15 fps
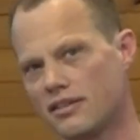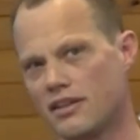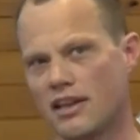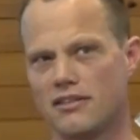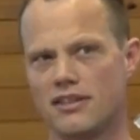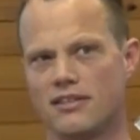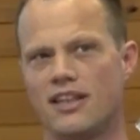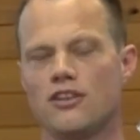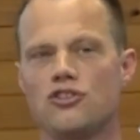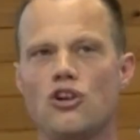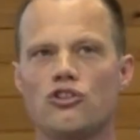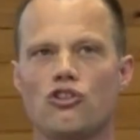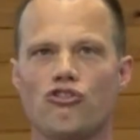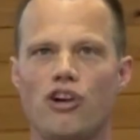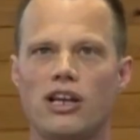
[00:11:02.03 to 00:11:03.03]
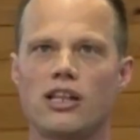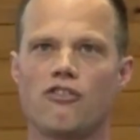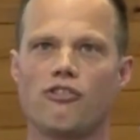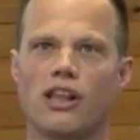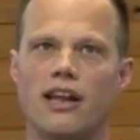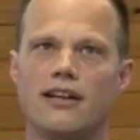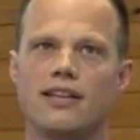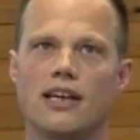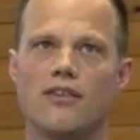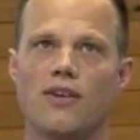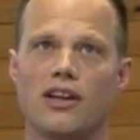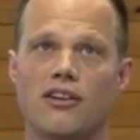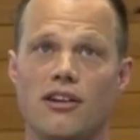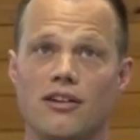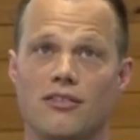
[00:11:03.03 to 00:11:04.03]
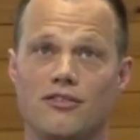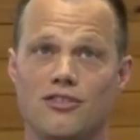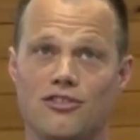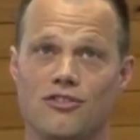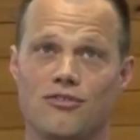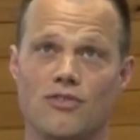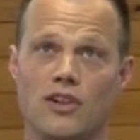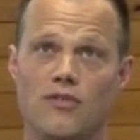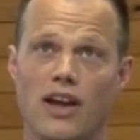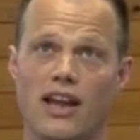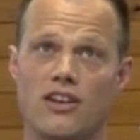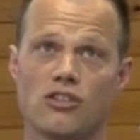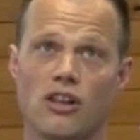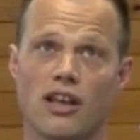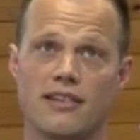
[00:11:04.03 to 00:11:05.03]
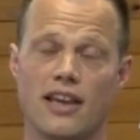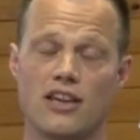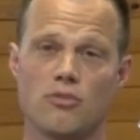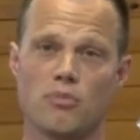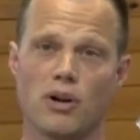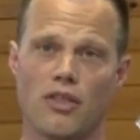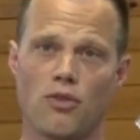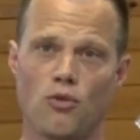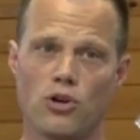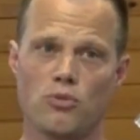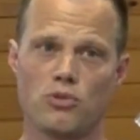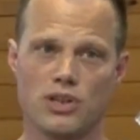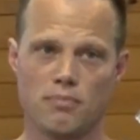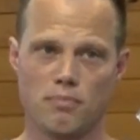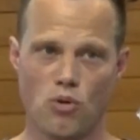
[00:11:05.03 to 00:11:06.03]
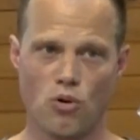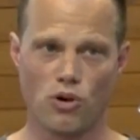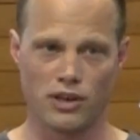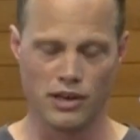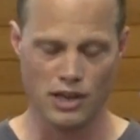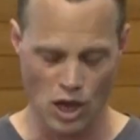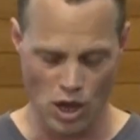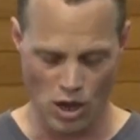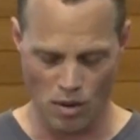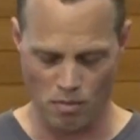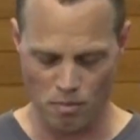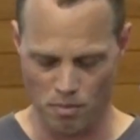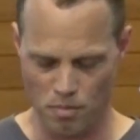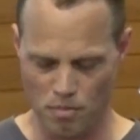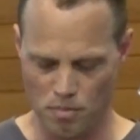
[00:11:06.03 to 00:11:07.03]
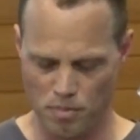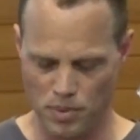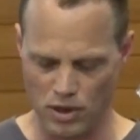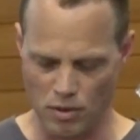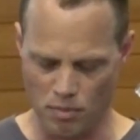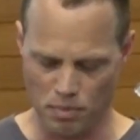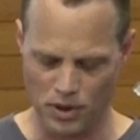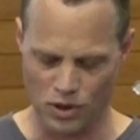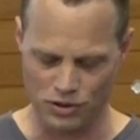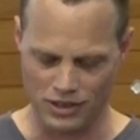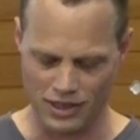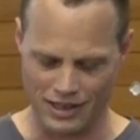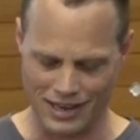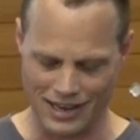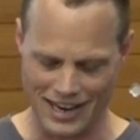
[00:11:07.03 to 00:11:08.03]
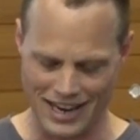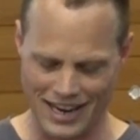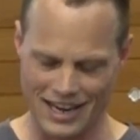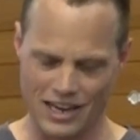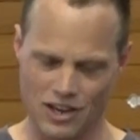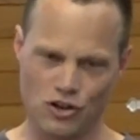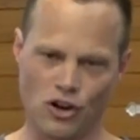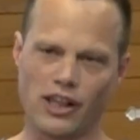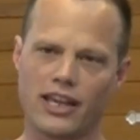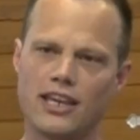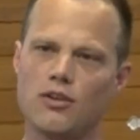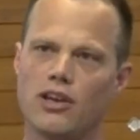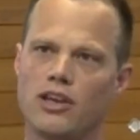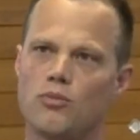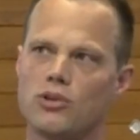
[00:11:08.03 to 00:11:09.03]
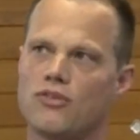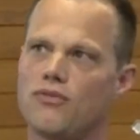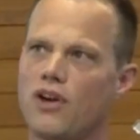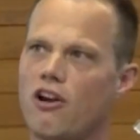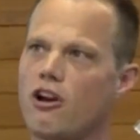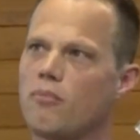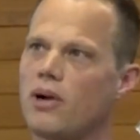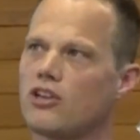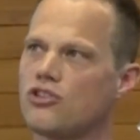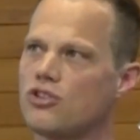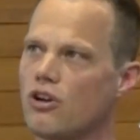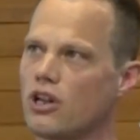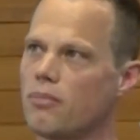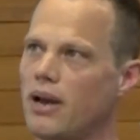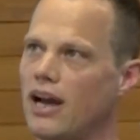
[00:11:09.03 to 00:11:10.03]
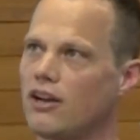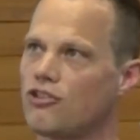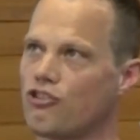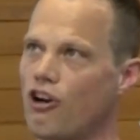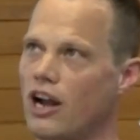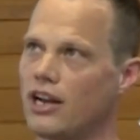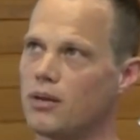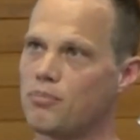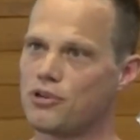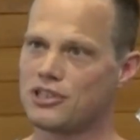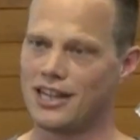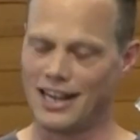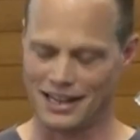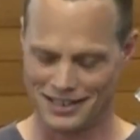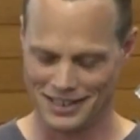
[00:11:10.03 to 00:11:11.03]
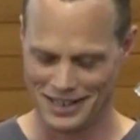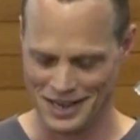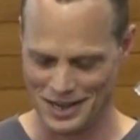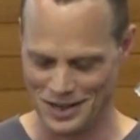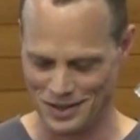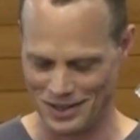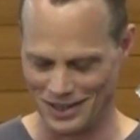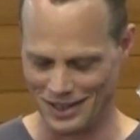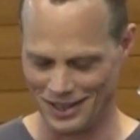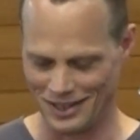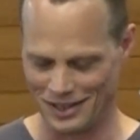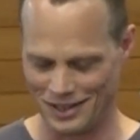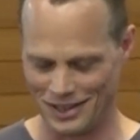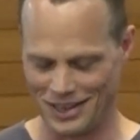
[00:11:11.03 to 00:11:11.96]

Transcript: I said, it's not directly related to evangelization, but I thought it was important because he was very much not about trying to protect the